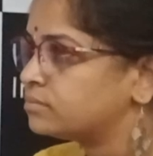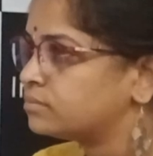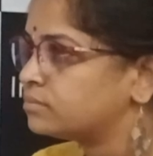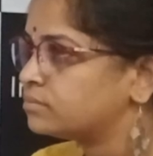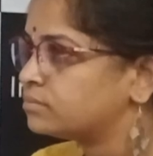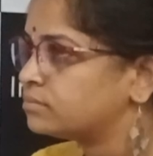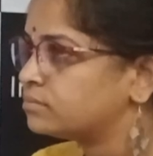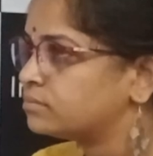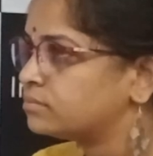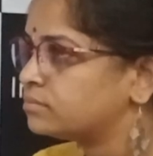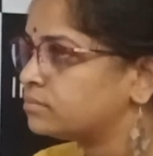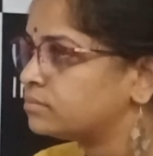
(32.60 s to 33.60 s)

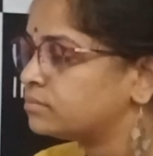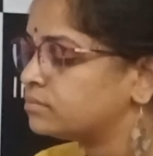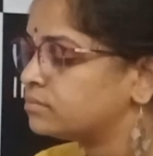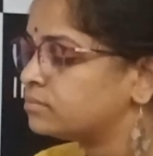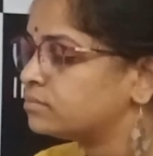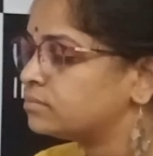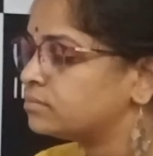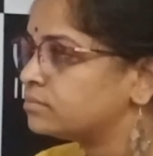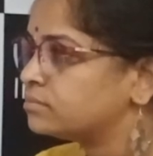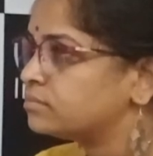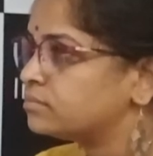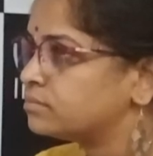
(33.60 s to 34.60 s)

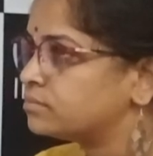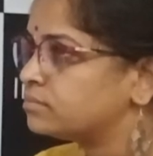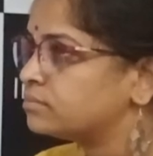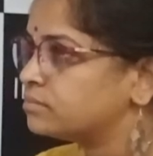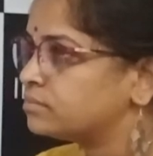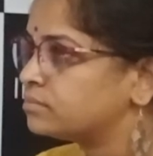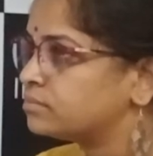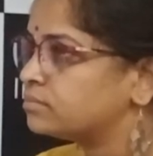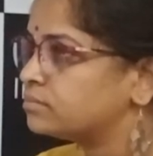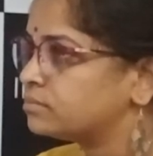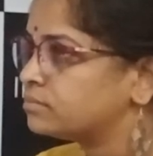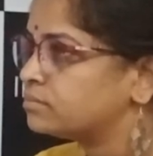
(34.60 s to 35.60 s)

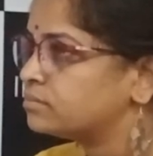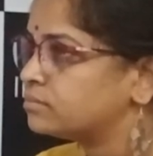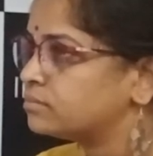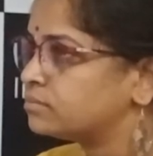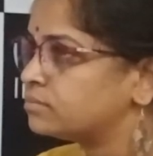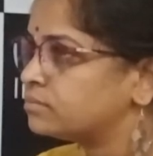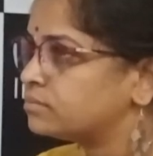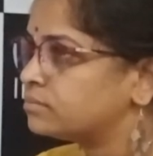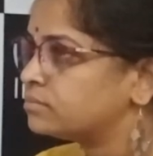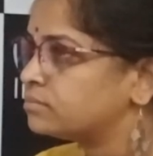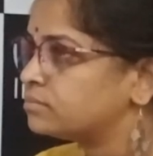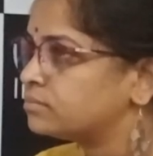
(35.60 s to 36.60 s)

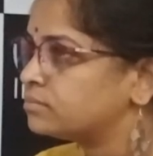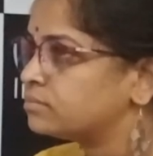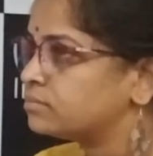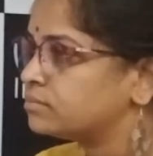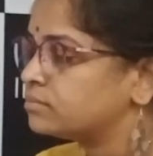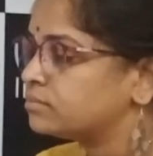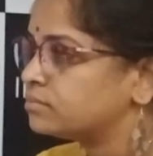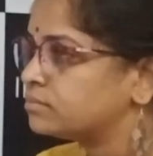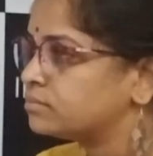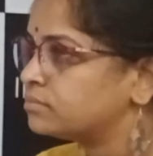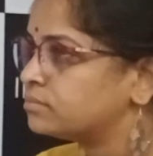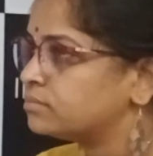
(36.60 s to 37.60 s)
This person isn't speaking.